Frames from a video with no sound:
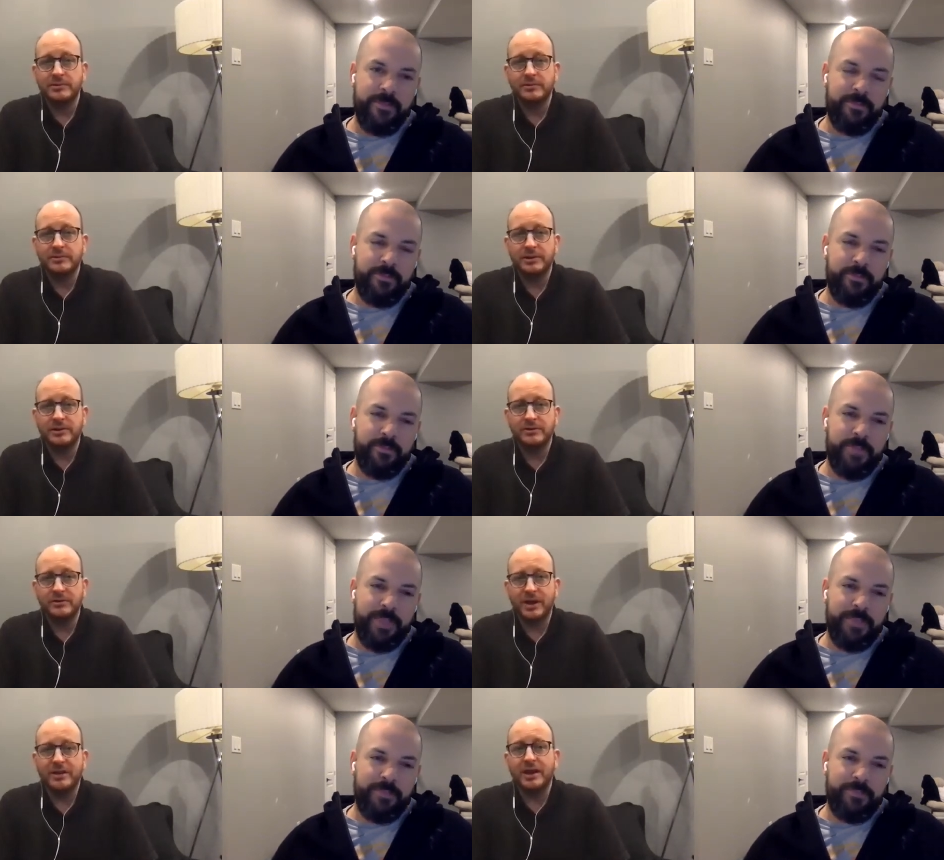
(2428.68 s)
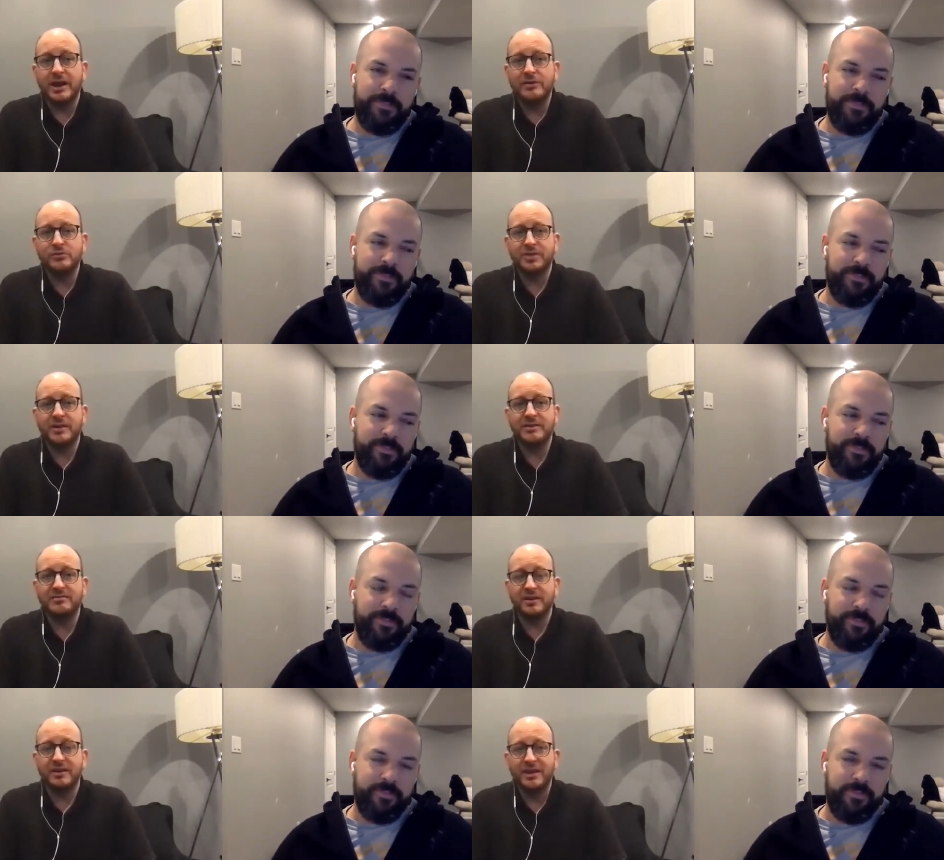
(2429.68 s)
Speaker 1: I don't know. I, I would think it's
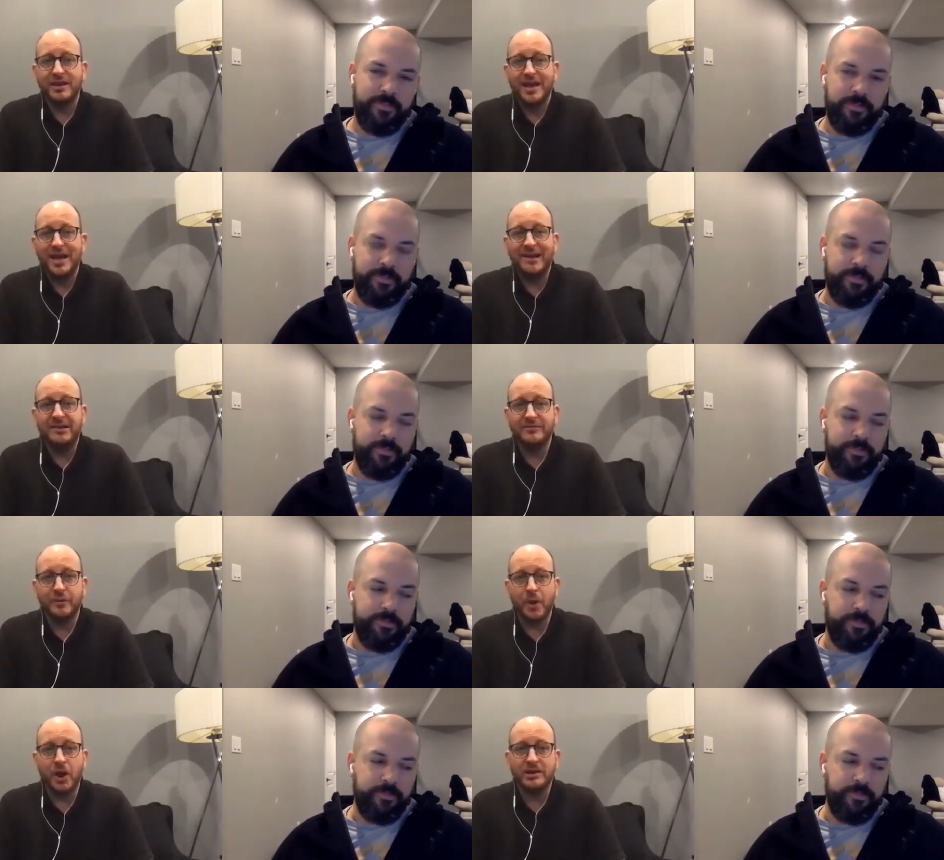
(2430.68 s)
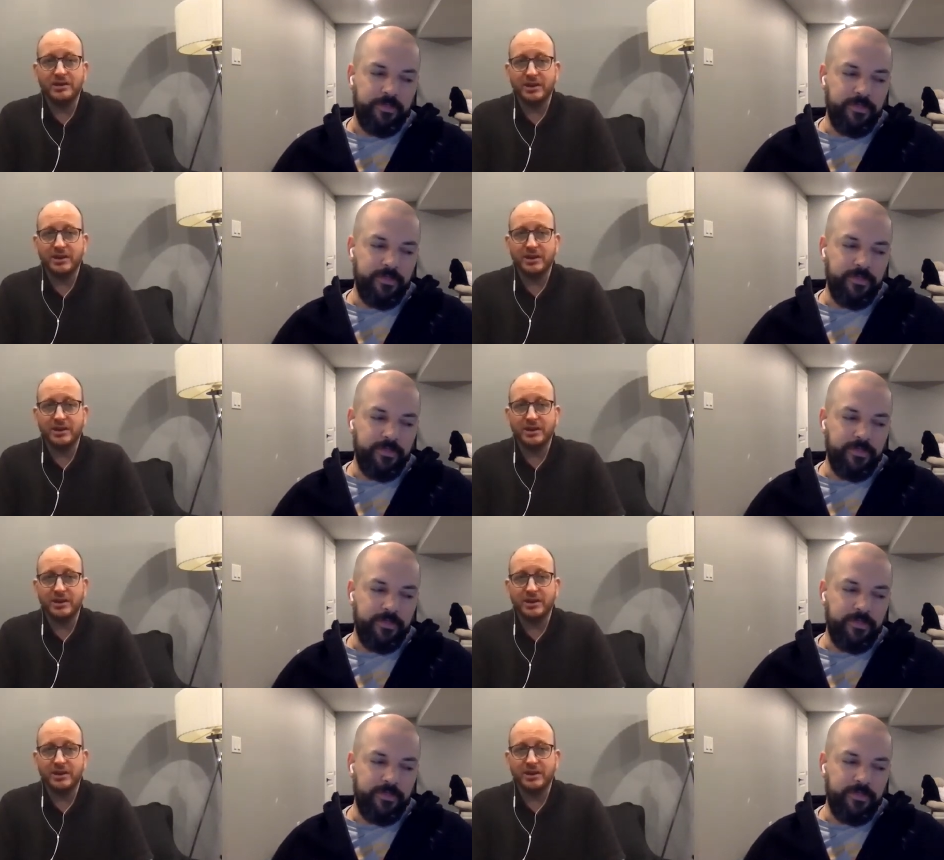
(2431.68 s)
a hell of a mm-hmm. marketing